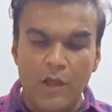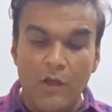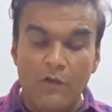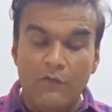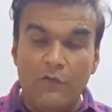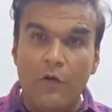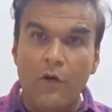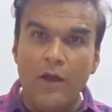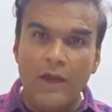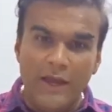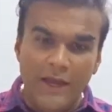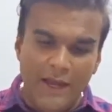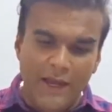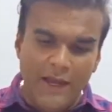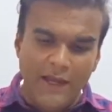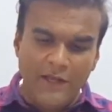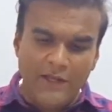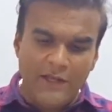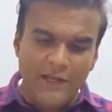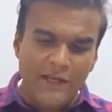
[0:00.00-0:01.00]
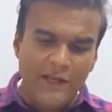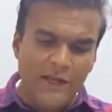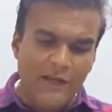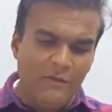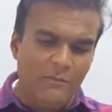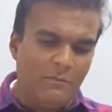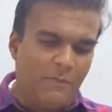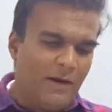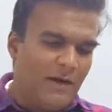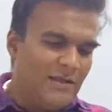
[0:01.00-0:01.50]
for 18
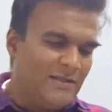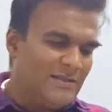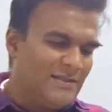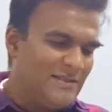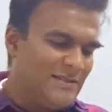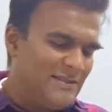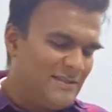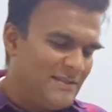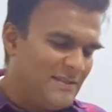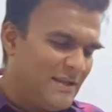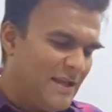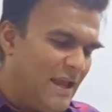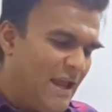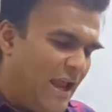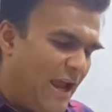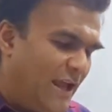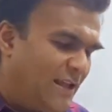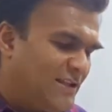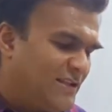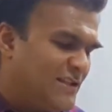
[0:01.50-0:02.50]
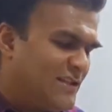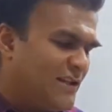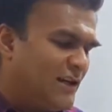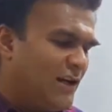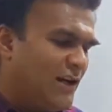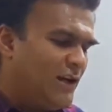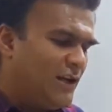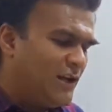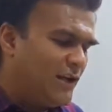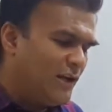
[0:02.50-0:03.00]
months at
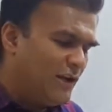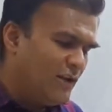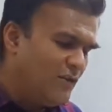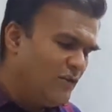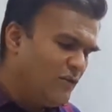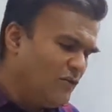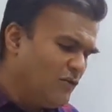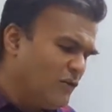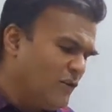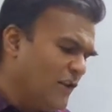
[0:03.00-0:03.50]
certain